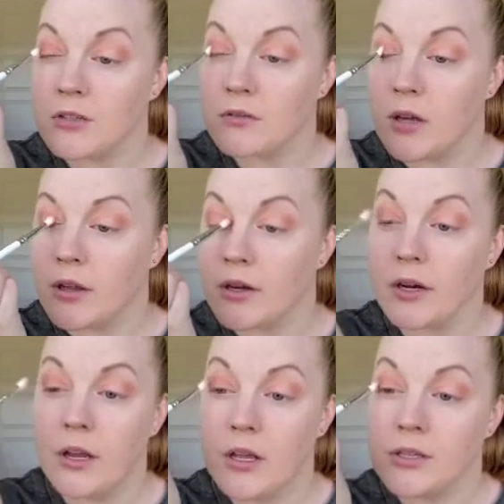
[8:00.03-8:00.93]
of color.
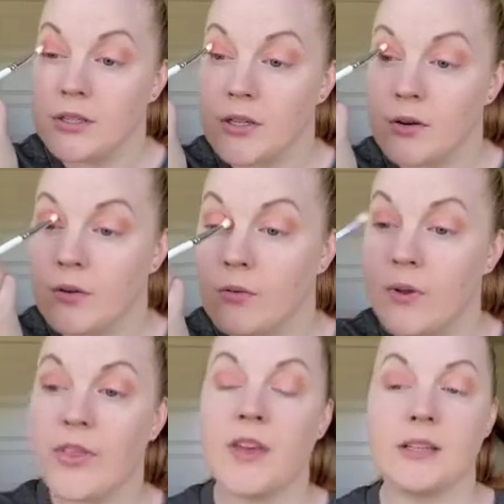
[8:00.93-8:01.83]
So
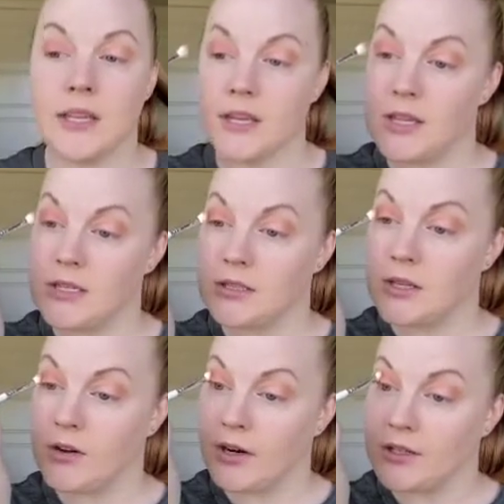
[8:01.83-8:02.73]
with things like this
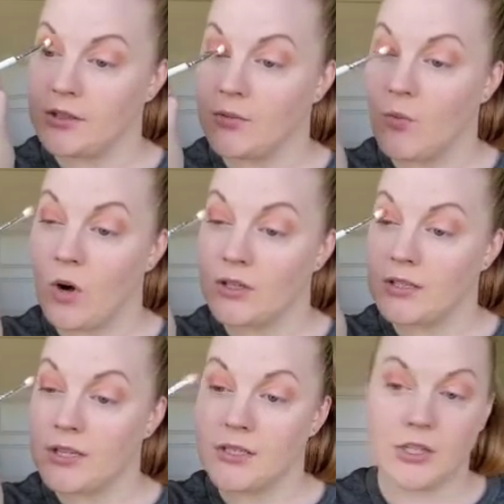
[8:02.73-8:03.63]
that you're actually
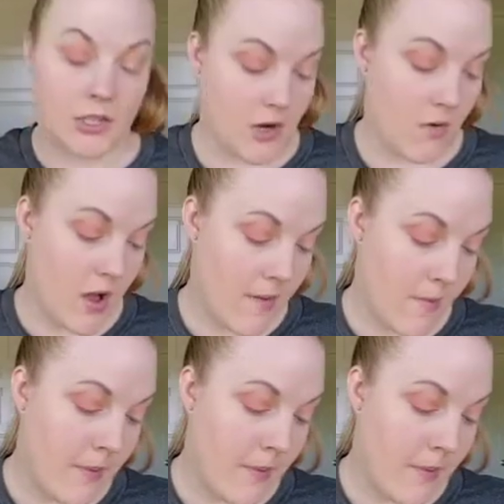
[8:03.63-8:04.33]
wanting to show up,